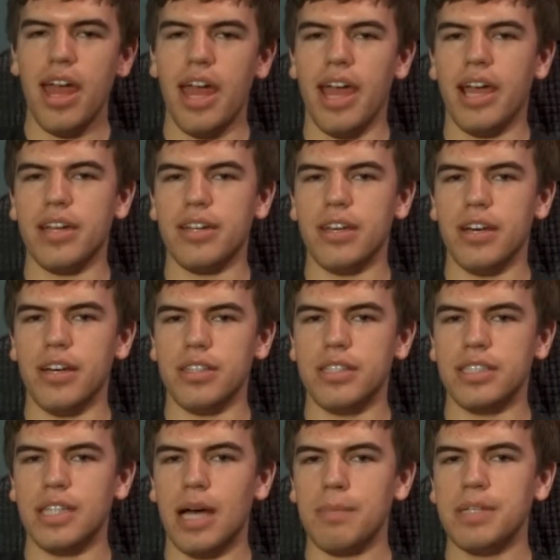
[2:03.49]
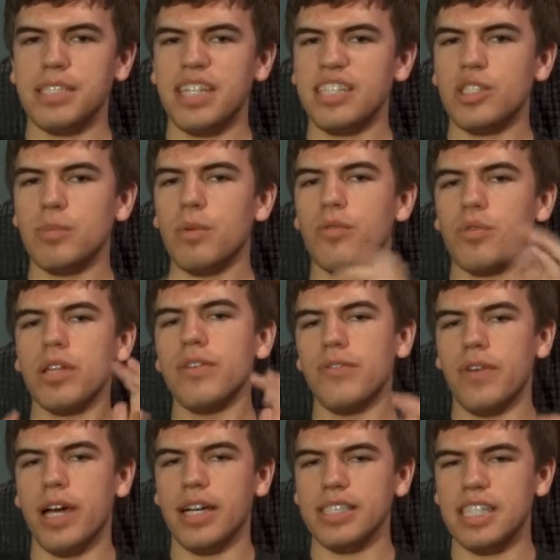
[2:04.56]
and uh, the zombies they still move really
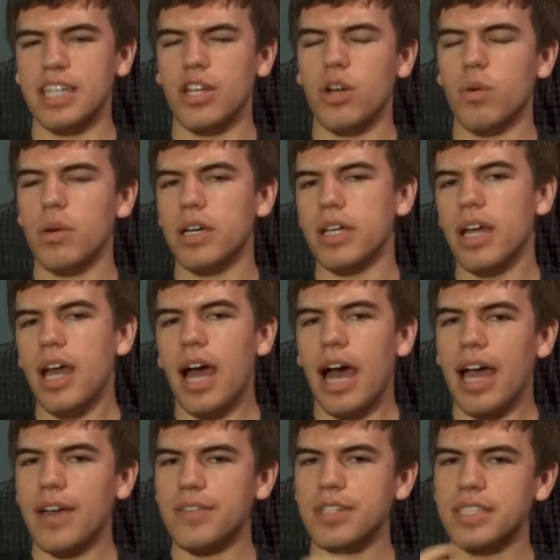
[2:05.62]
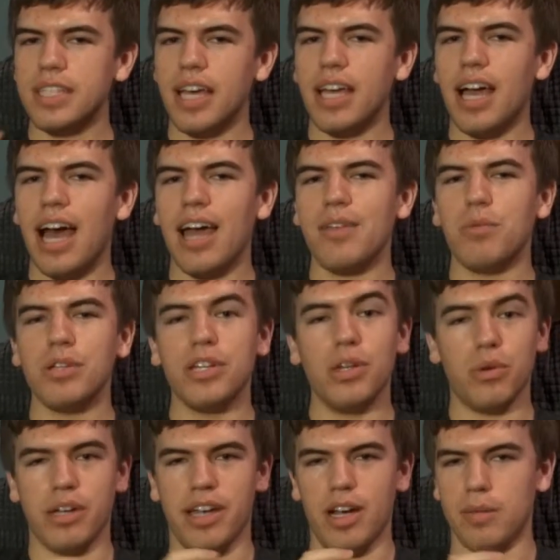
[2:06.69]
fast. And you know what? I have to say, I really
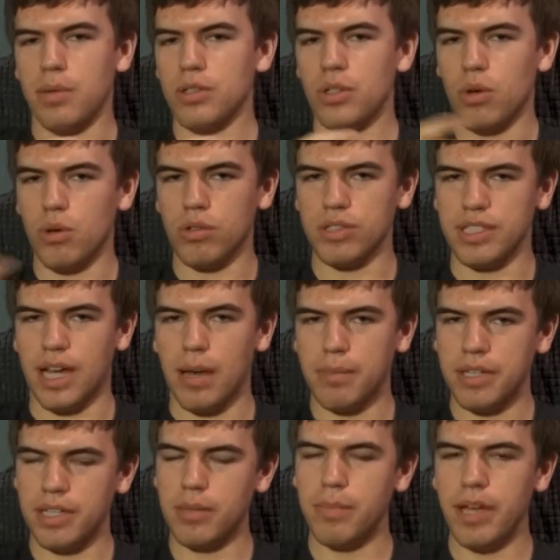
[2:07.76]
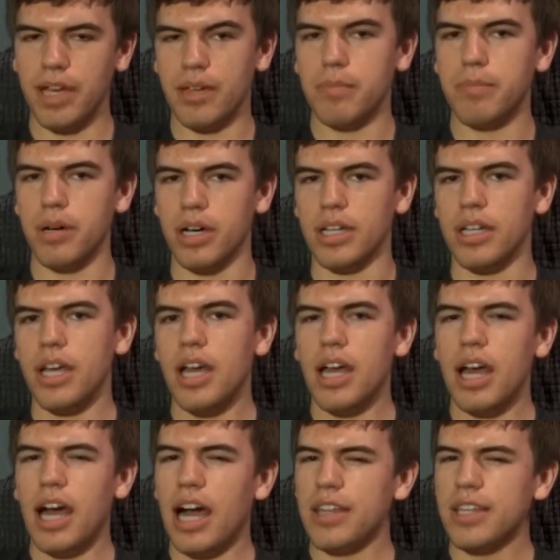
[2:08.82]
don't care about the whole zombie debate, but
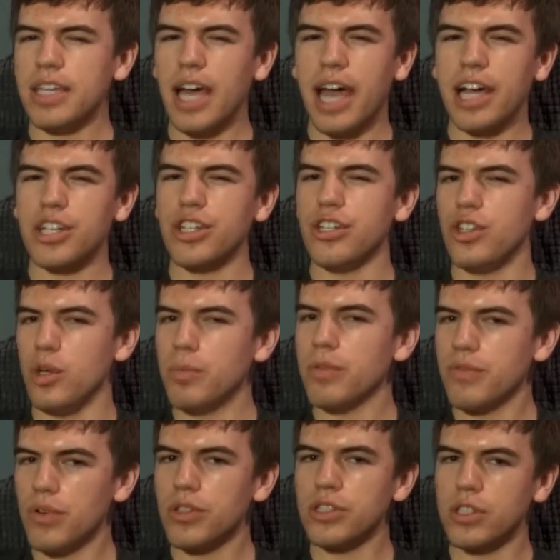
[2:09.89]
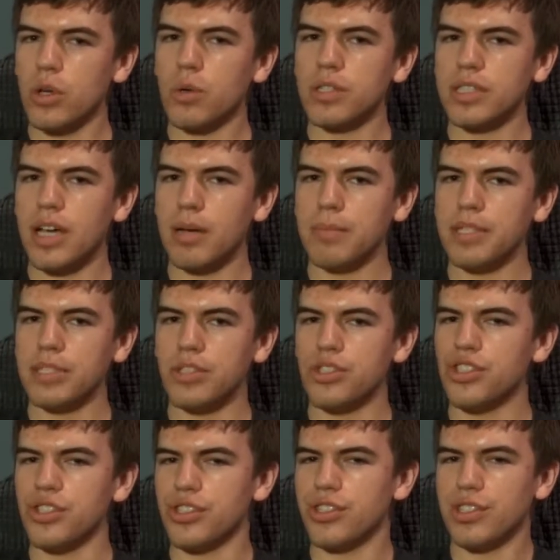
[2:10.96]
I think I actually do prefer the slower zombies.
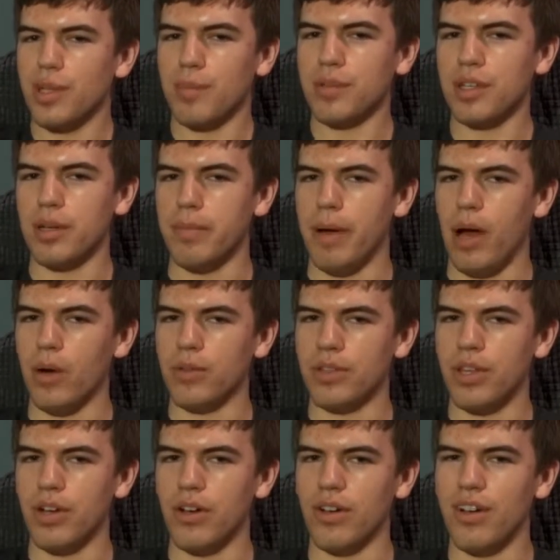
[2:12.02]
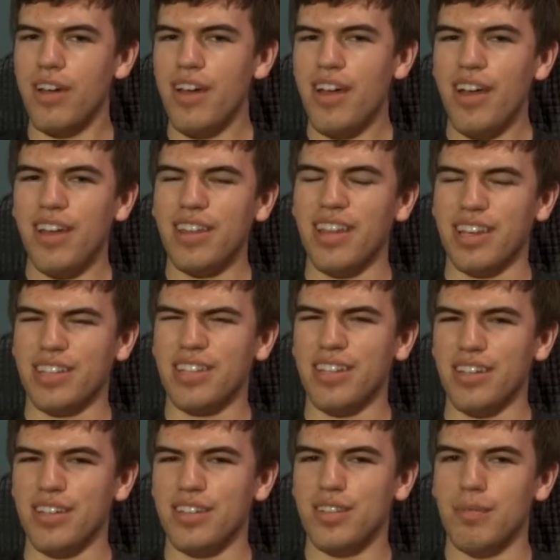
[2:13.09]
There's just something about their like
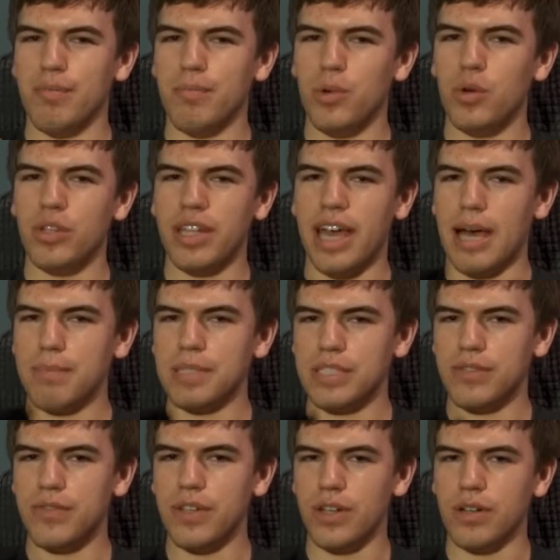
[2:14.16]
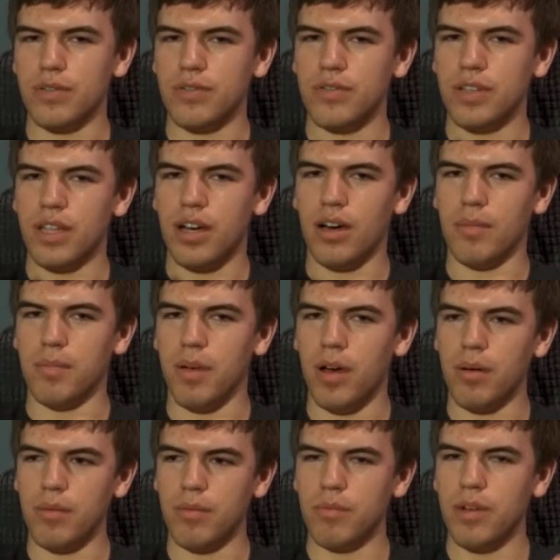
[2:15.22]
the the mood and the atmosphere of, um,
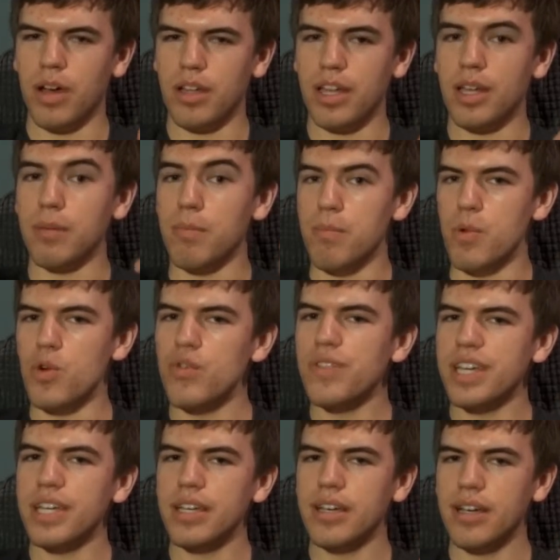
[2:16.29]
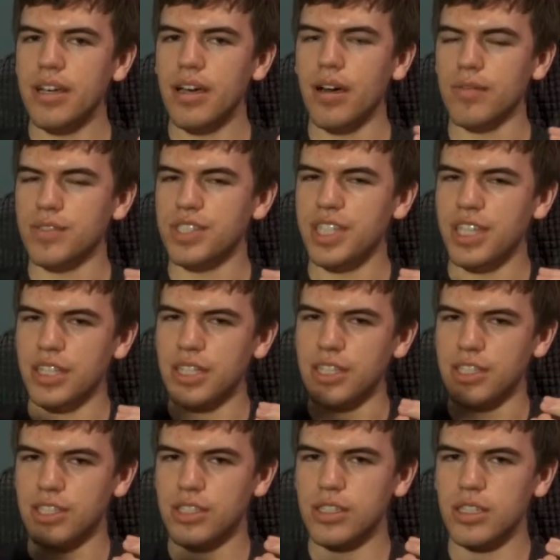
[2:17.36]
of in a movie of seeing
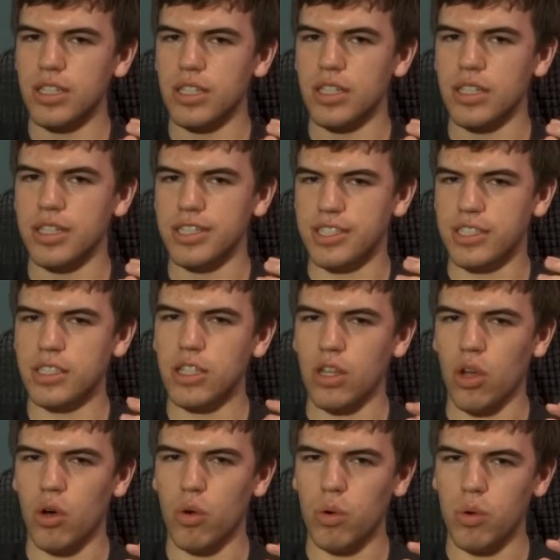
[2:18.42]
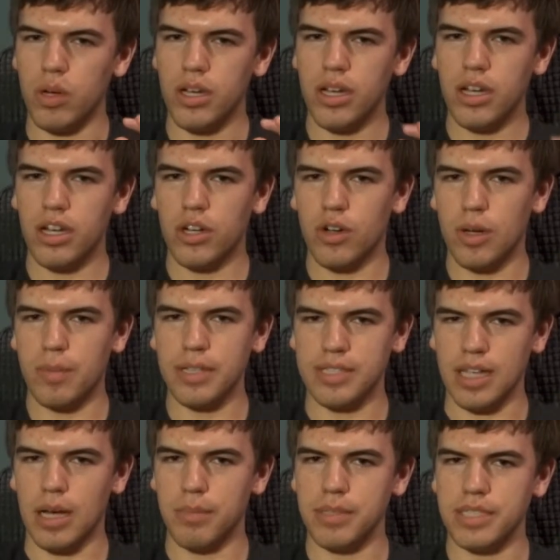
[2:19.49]
these these slow creeping
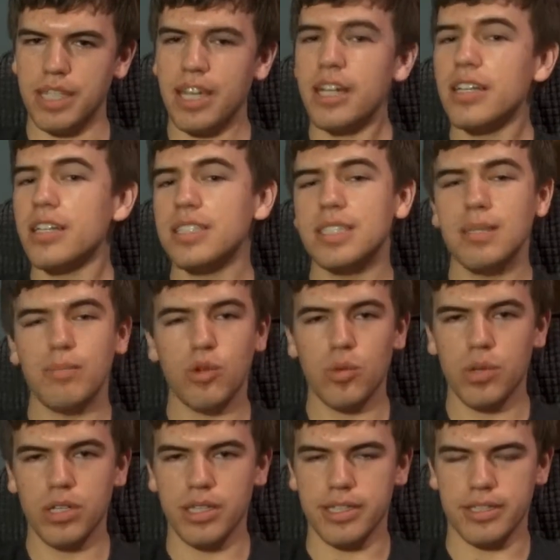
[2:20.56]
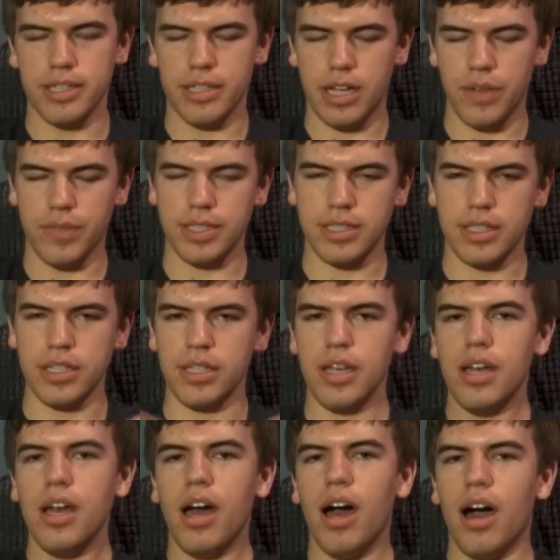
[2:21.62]
zombies, and it does seem more realistic, obviously.
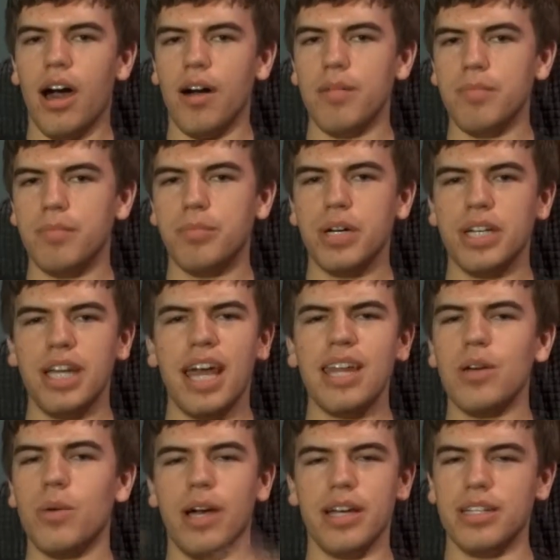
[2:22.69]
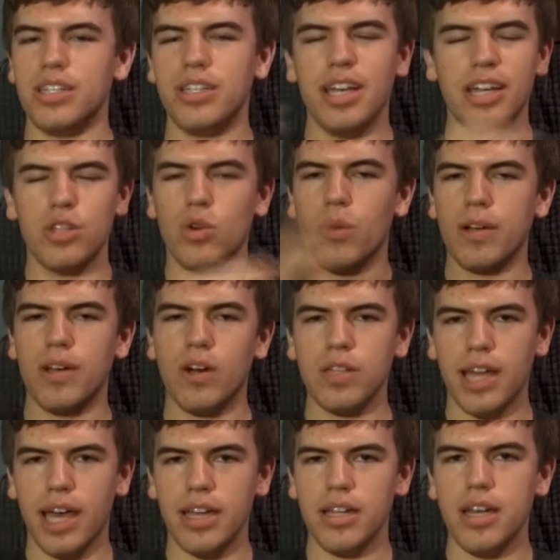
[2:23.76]
Um, but anyway, ignoring all
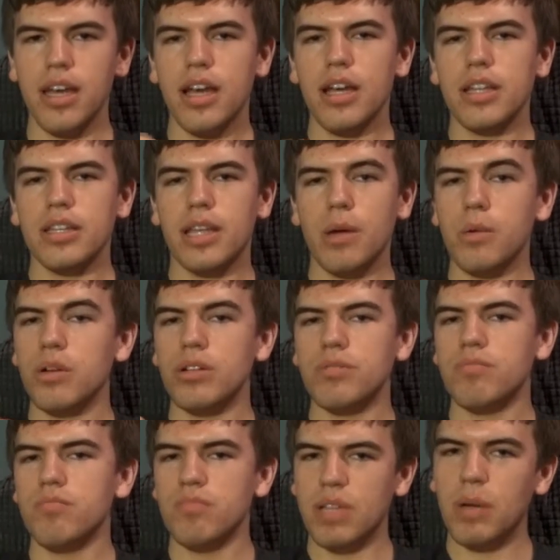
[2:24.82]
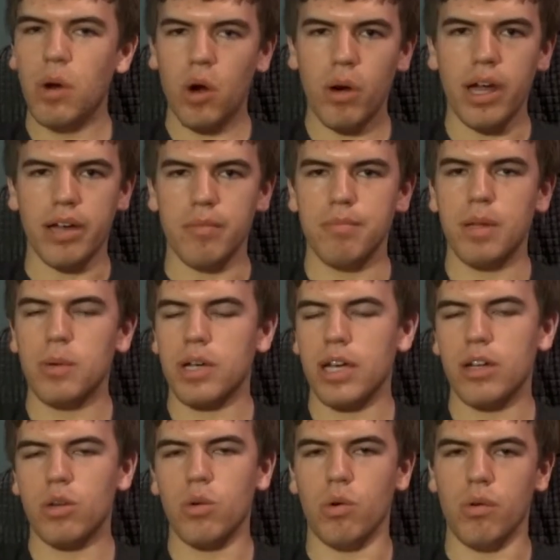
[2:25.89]
that, they were they were all right. They were
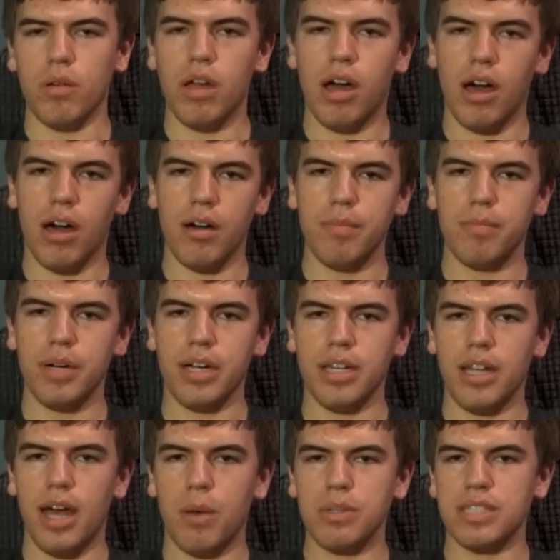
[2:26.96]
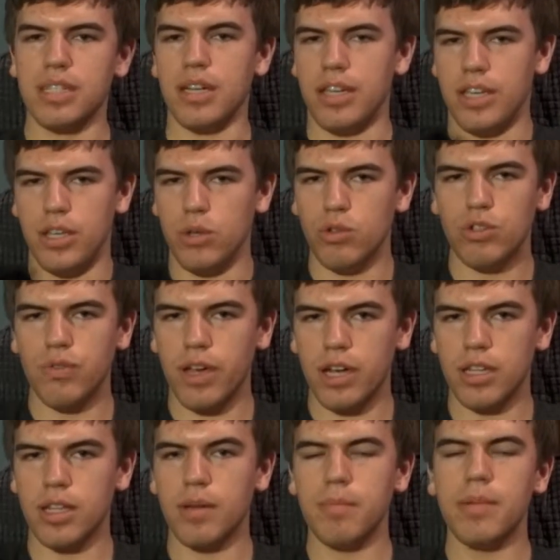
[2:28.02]
kind of cool, uh, but I wasn't a huge fan
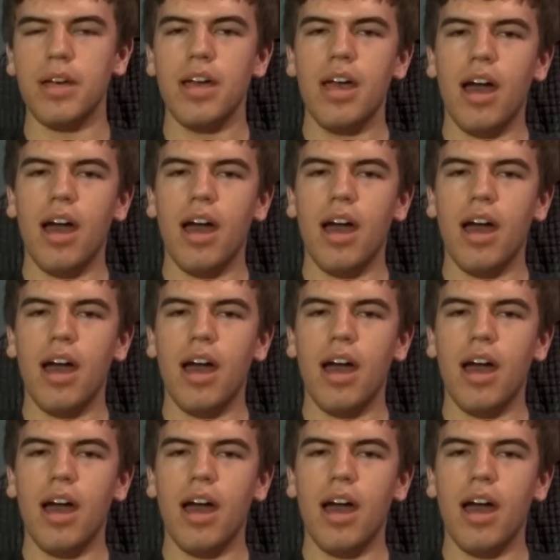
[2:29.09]
of them.